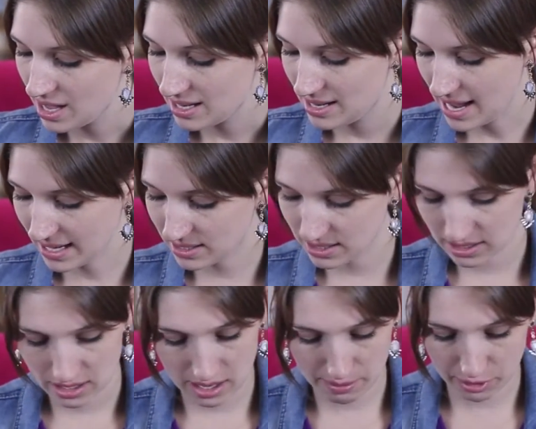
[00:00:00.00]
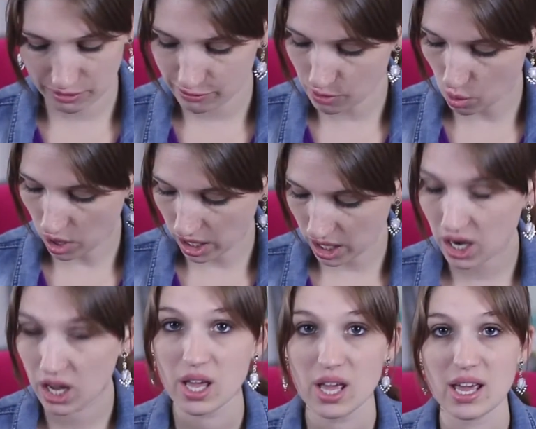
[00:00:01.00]
Next, number
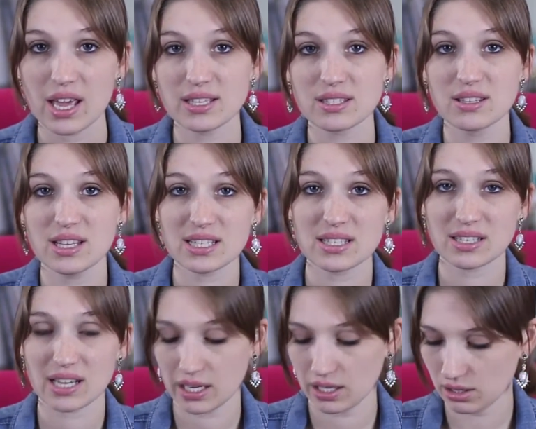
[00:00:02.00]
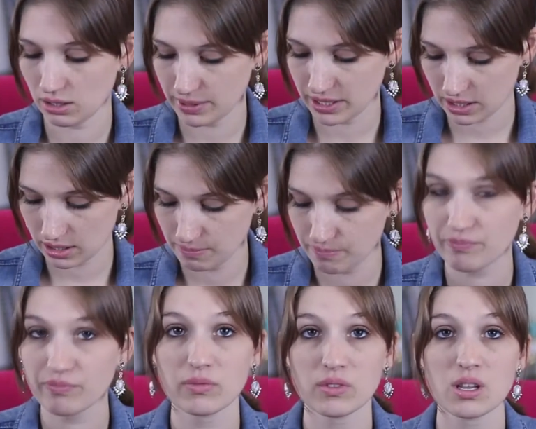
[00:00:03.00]
four, is this tiny little book,
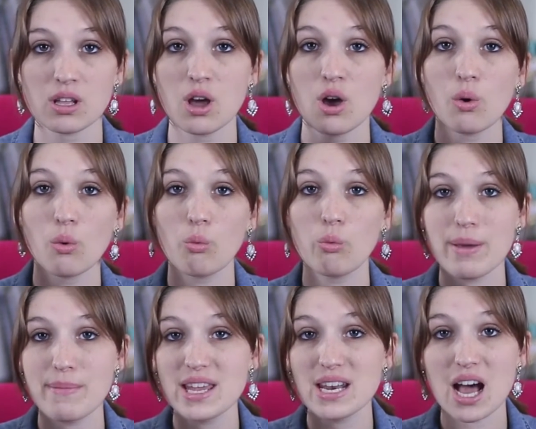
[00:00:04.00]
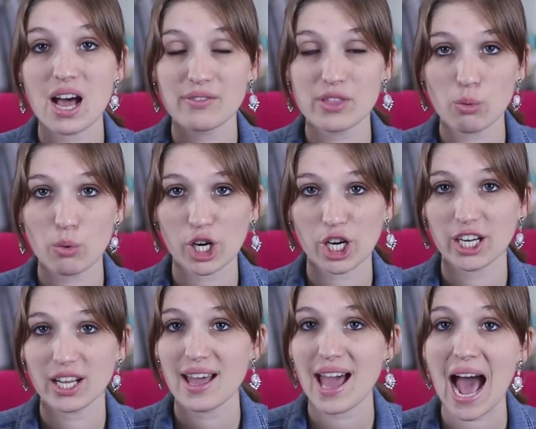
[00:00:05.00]
Women of the
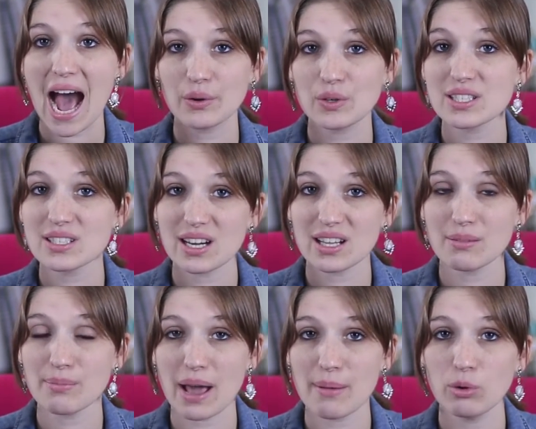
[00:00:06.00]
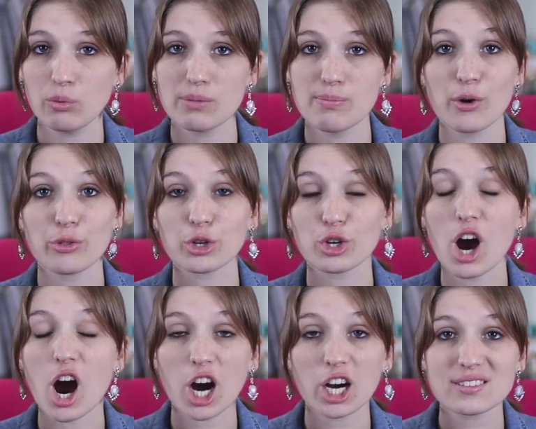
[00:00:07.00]
Word, How to Study the Bible with Both Your
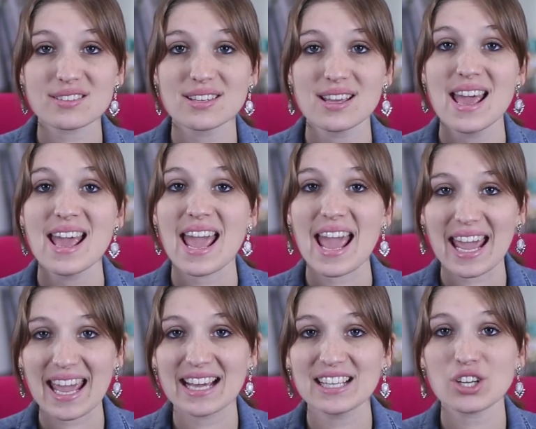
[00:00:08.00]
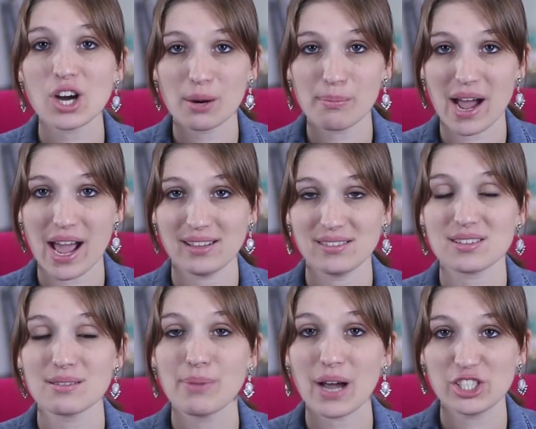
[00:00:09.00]
Hearts and Our
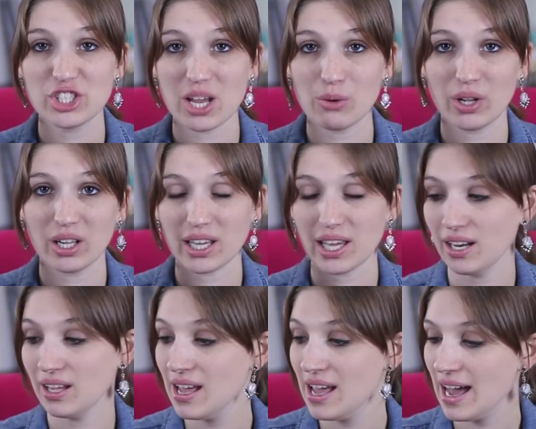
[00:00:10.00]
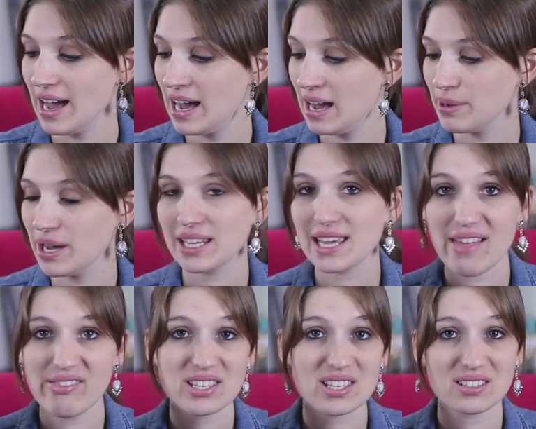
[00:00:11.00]
Minds by Jen Wilkin.
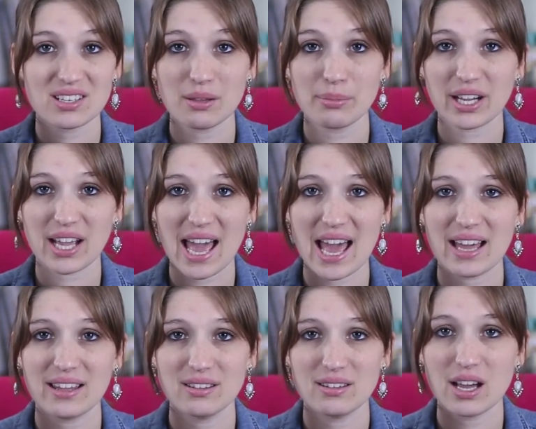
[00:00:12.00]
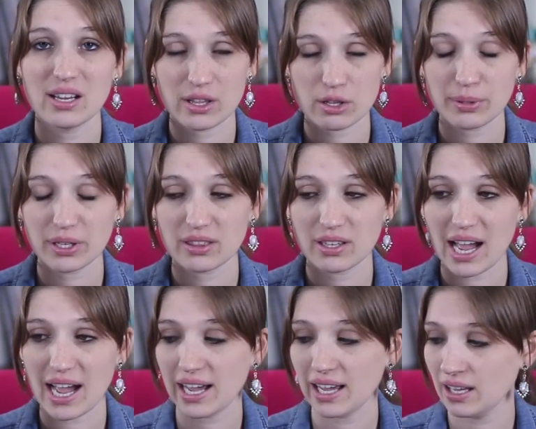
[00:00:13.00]
Again, this is another book that
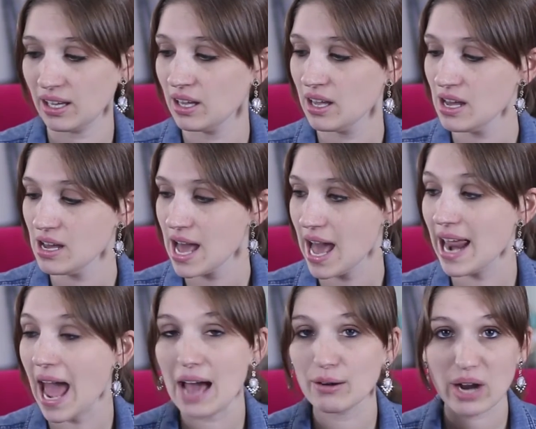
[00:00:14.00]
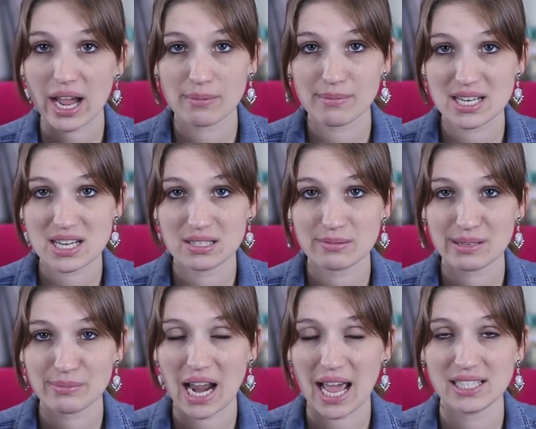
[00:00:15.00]
I had recommended to
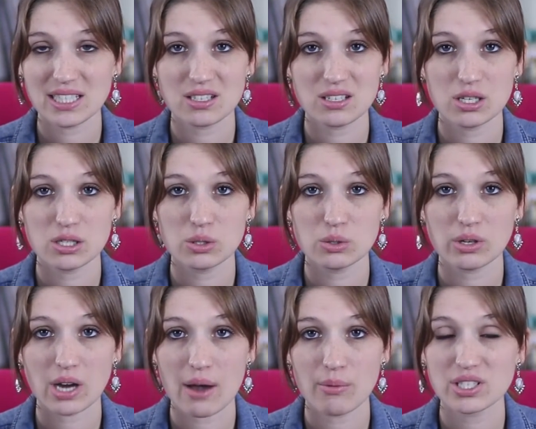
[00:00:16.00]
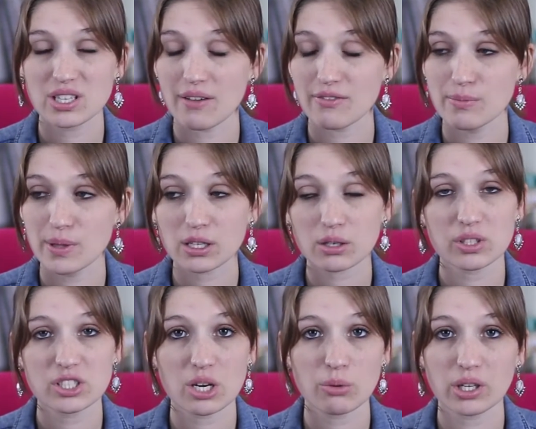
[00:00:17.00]
me, but I was not familiar
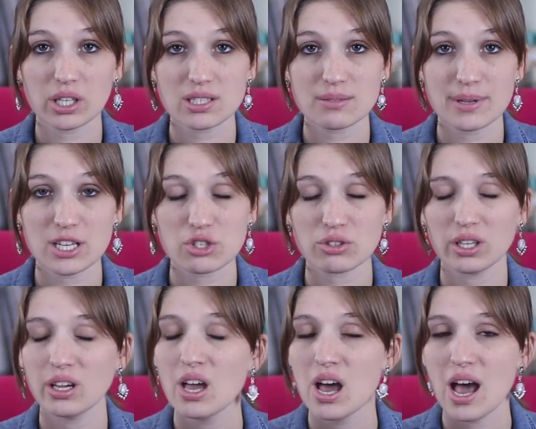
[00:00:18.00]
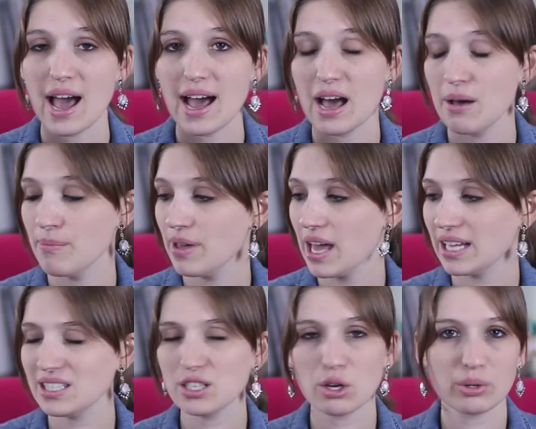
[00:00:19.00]
with Jen Wilkin's ministry. I
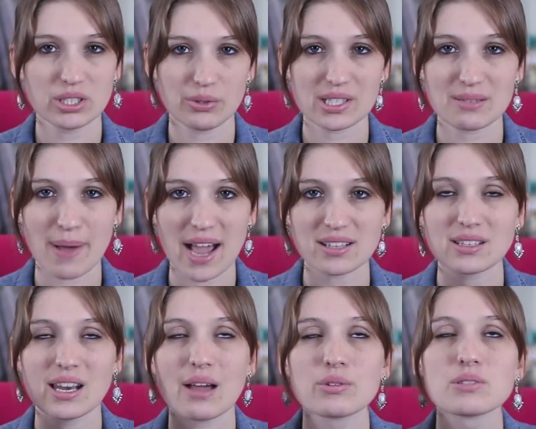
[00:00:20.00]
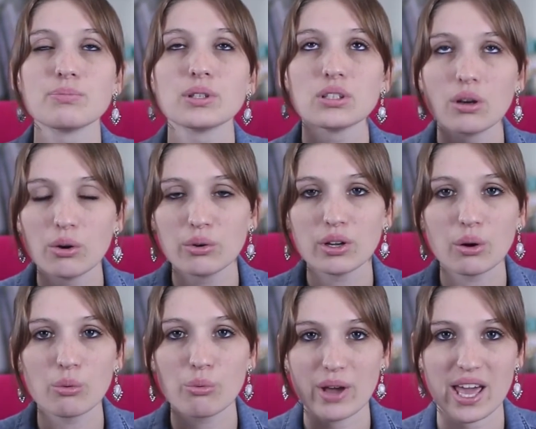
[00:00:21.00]
didn't know what to expect, and I was blown
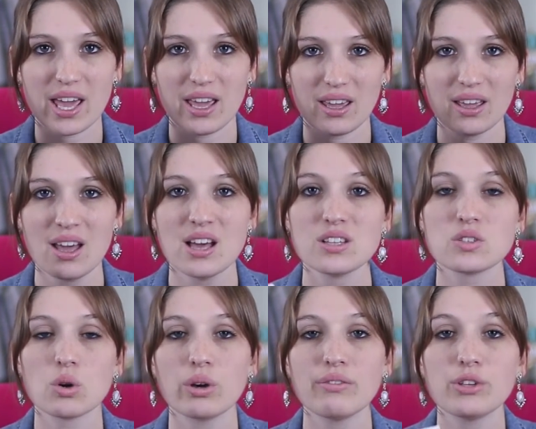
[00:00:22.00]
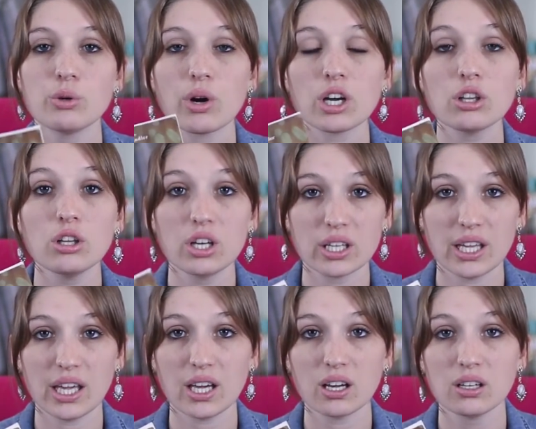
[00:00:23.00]
away. So if you are
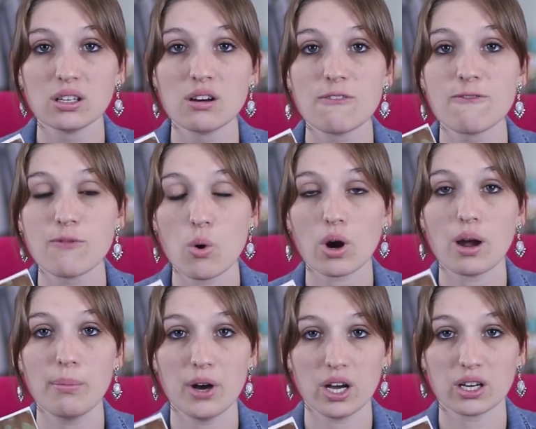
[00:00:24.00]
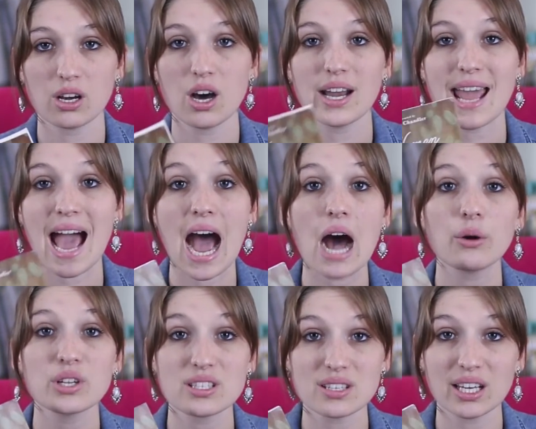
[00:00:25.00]
looking for a book on
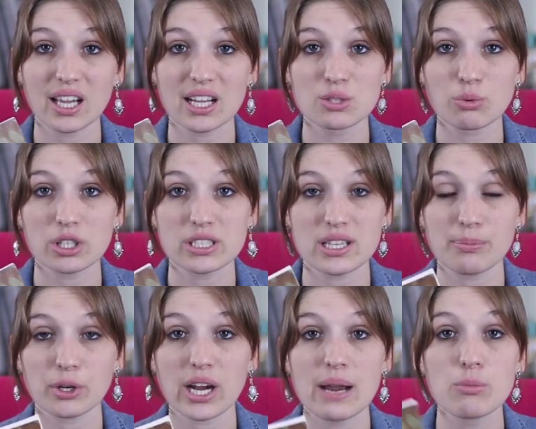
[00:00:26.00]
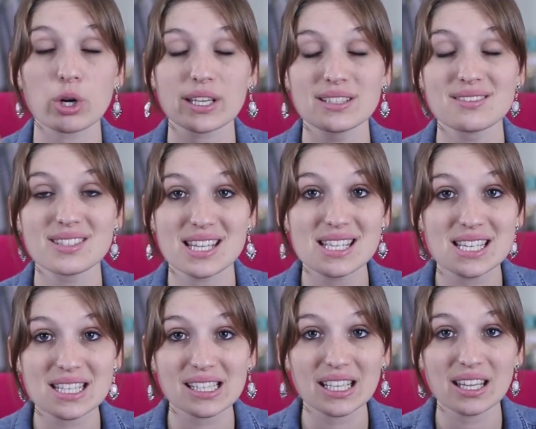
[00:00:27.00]
how to study God's word deeper and more
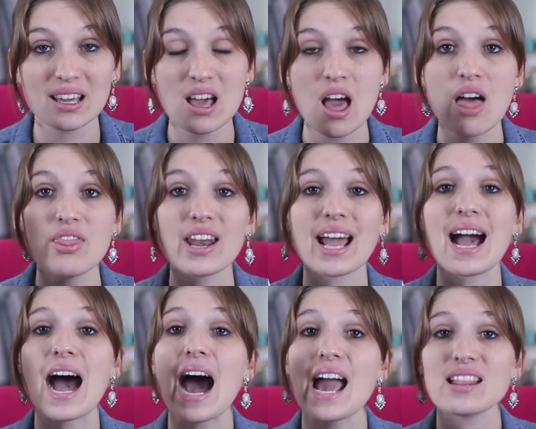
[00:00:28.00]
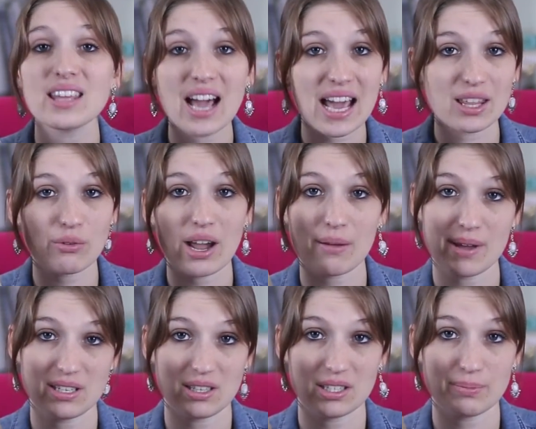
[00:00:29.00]
consistently, then I highly, highly
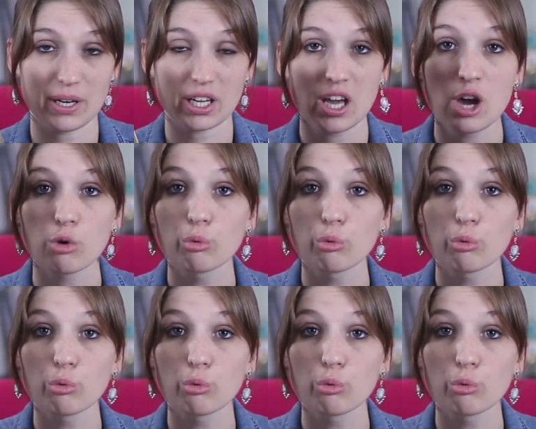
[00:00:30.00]
recommend this book.